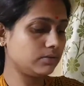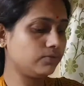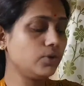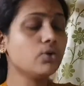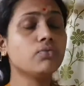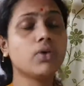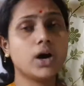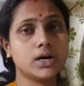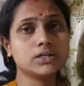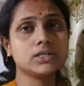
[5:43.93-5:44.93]
few
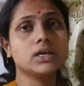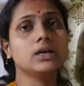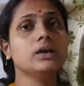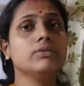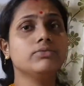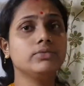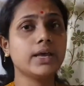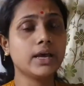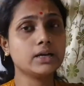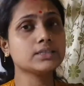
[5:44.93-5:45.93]
words
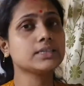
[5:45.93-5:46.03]
there,